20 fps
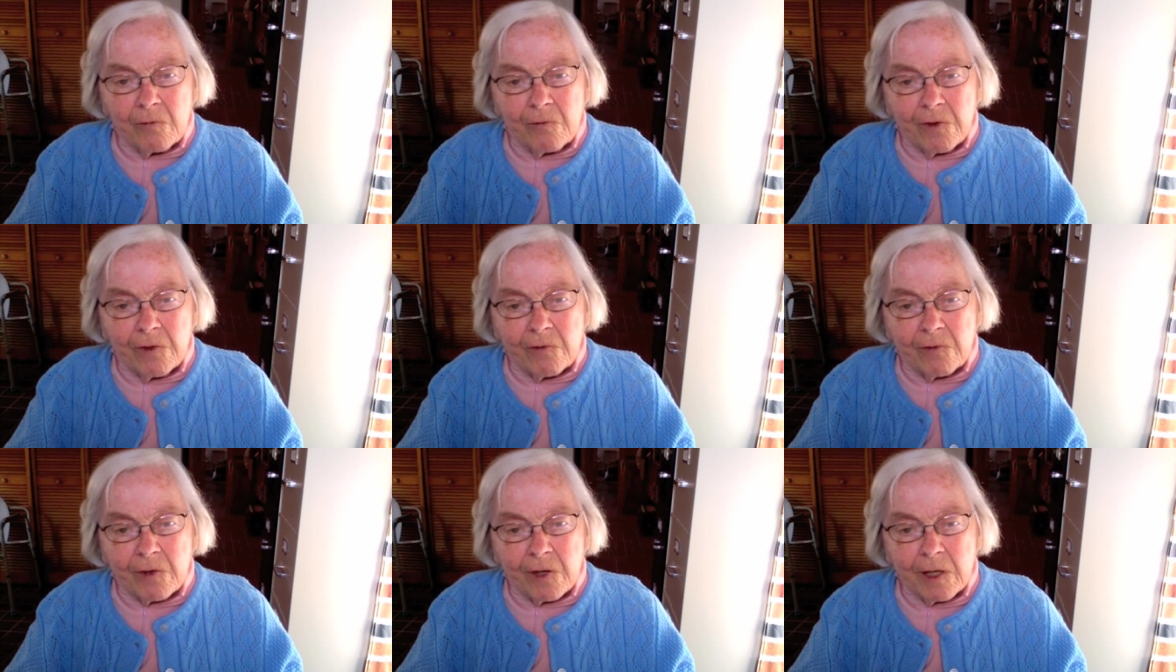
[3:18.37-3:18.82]

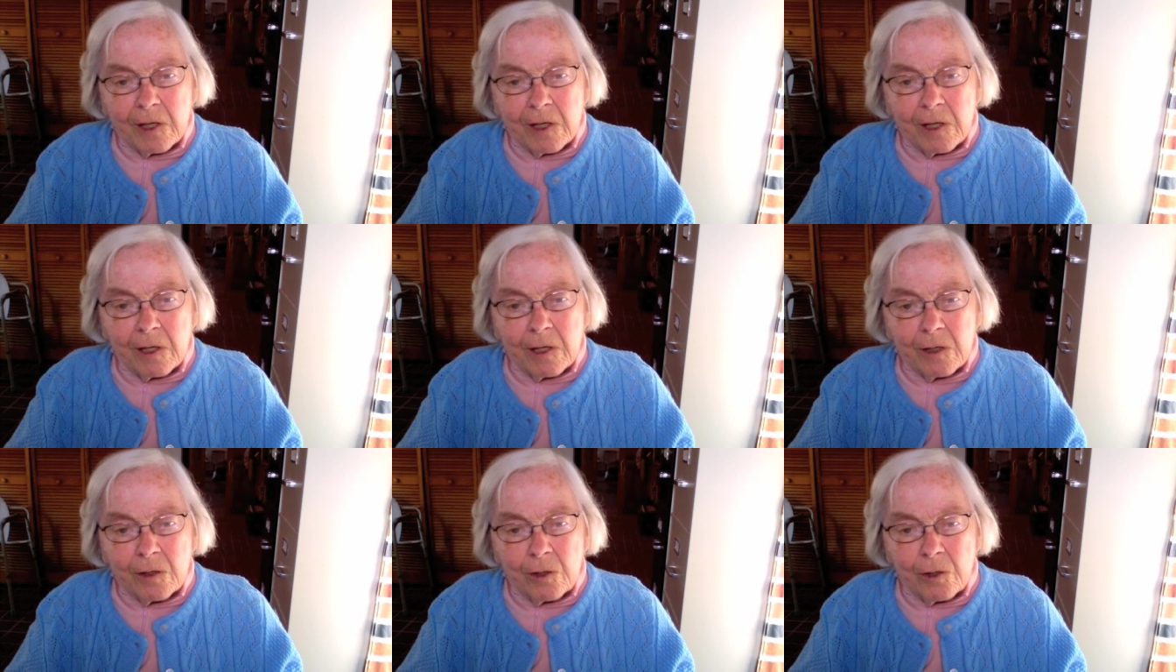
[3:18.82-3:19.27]
vivid
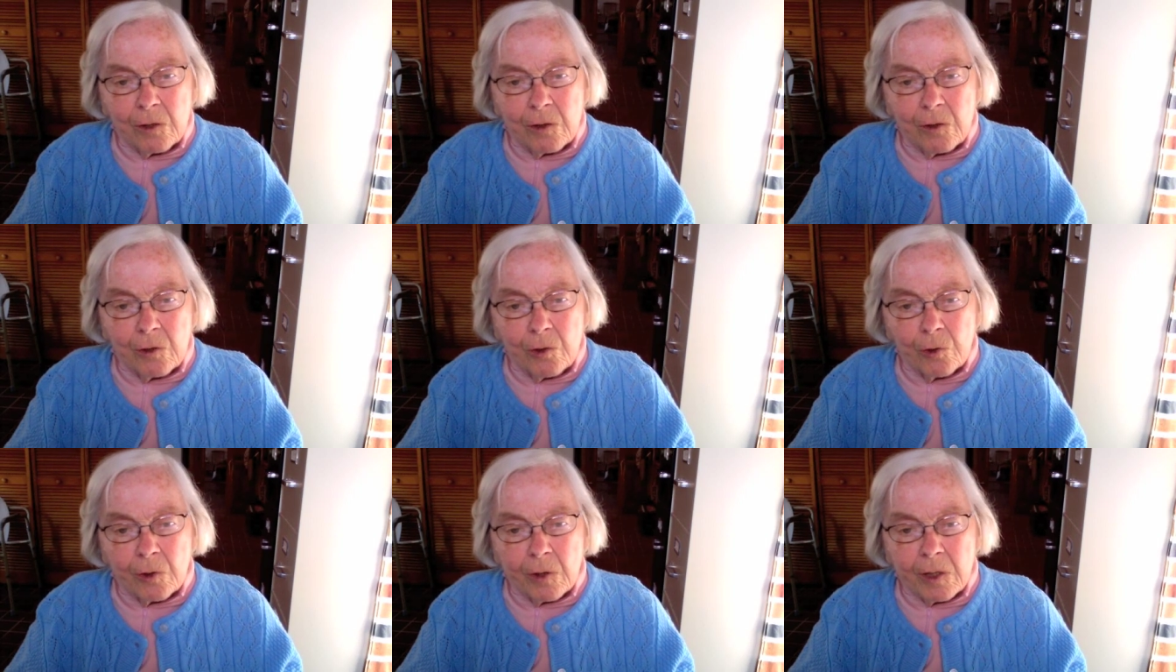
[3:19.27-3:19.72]

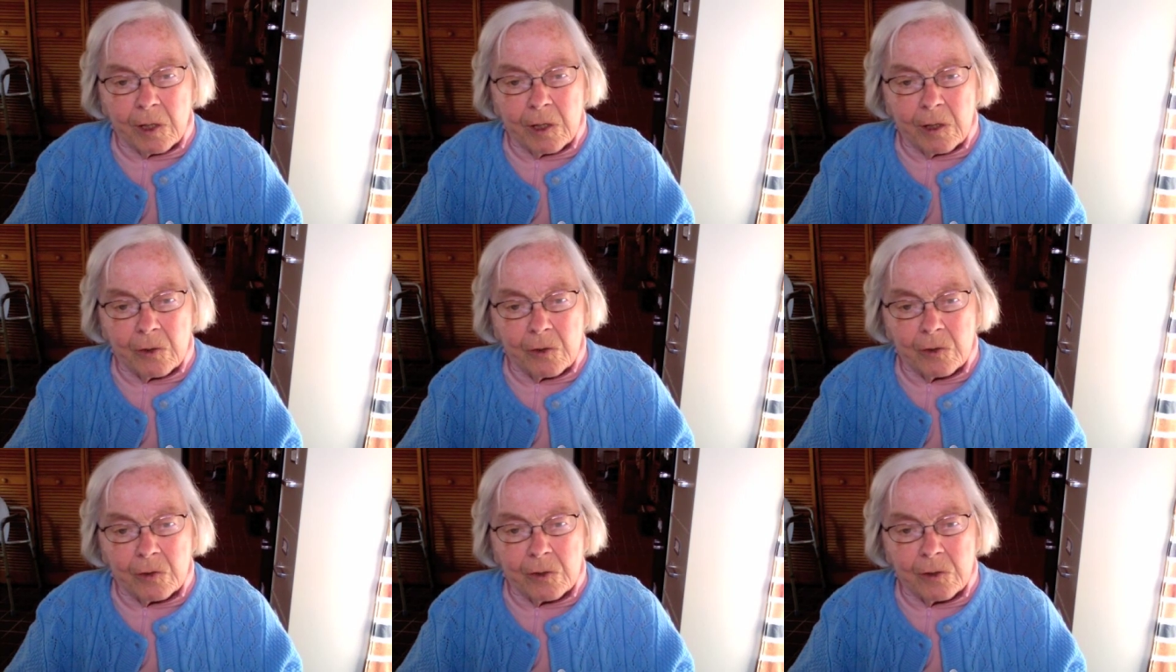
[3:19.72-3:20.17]
during
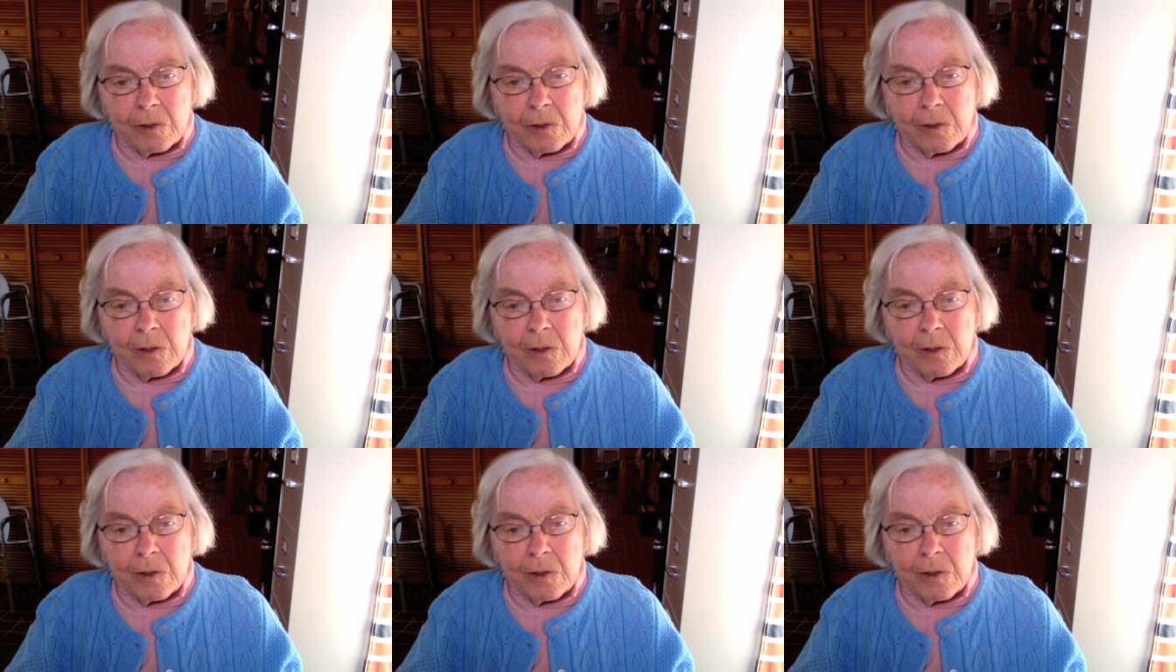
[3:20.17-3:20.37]
his